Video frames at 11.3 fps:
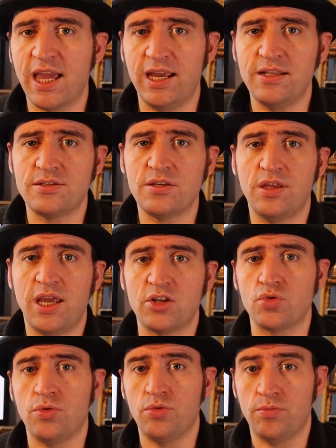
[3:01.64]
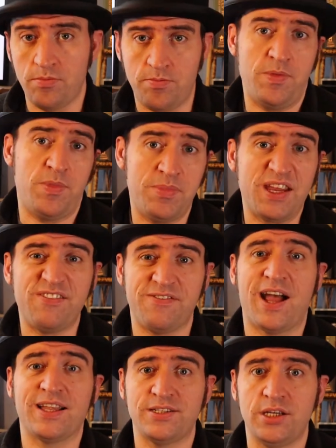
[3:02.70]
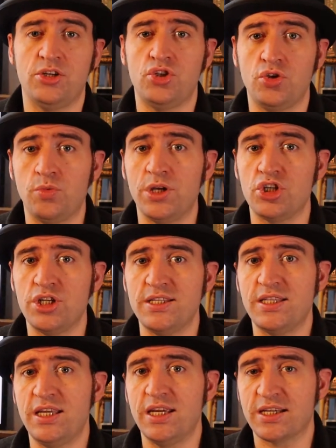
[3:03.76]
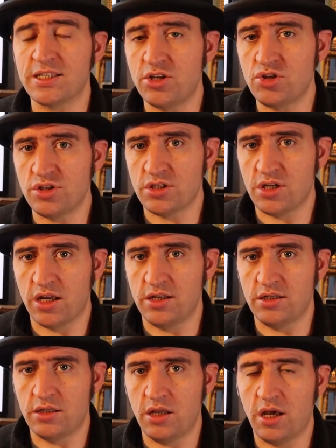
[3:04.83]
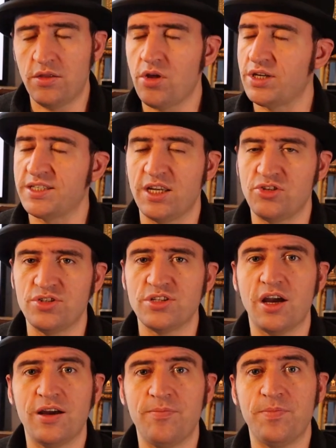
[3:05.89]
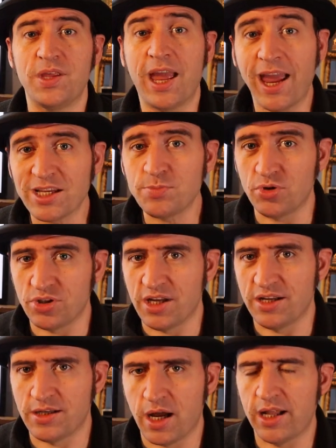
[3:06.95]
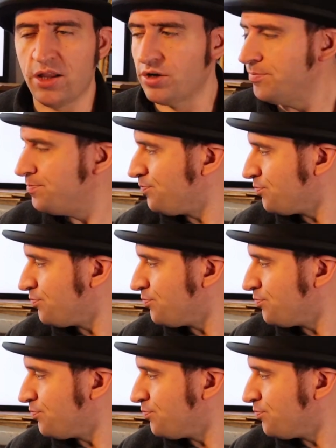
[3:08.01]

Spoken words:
get into the big fat issue, which is the extensions, the export dialog.